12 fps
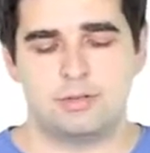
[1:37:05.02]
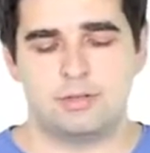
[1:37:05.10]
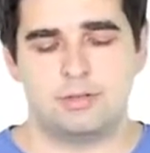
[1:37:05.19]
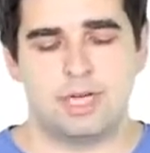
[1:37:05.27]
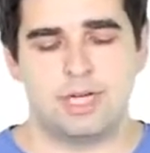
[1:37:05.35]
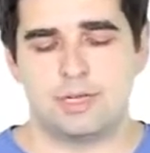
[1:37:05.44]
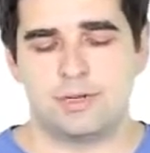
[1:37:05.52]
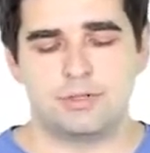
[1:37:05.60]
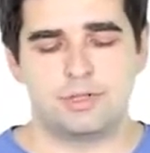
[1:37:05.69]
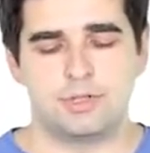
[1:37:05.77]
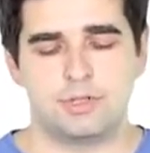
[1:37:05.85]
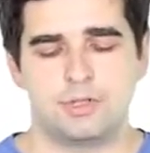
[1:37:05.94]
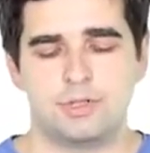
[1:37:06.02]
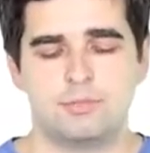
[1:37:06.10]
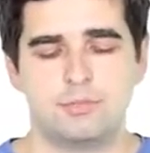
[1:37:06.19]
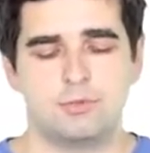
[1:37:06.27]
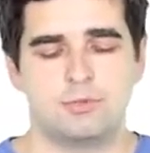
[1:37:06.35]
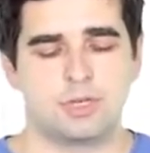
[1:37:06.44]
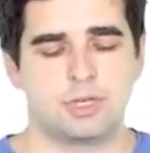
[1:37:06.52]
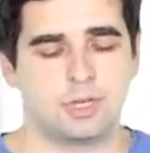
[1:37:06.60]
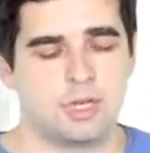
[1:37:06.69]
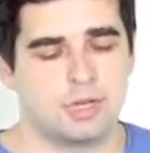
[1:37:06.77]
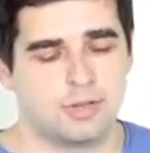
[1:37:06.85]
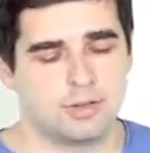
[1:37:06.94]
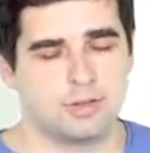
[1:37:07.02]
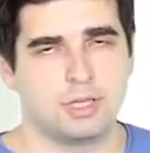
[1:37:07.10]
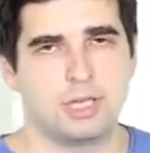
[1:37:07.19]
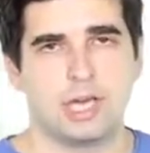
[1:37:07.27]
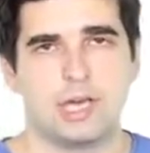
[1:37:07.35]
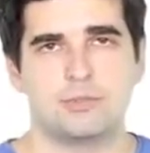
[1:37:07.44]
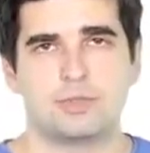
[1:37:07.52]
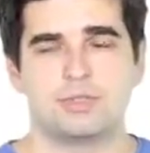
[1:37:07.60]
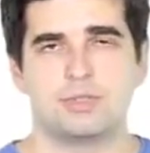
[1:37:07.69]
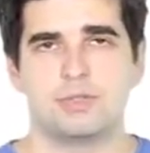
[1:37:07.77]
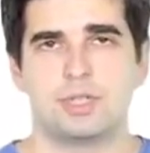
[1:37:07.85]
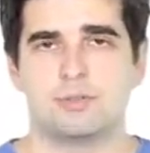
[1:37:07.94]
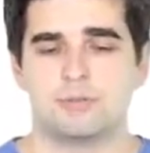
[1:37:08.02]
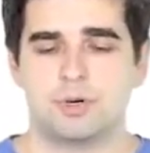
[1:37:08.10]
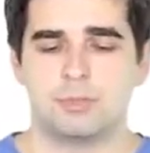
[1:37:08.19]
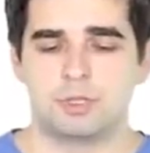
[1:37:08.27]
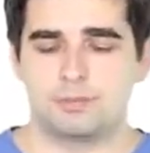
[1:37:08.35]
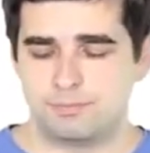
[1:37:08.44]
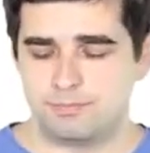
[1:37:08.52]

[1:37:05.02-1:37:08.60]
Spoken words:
right after removing the empty string from it.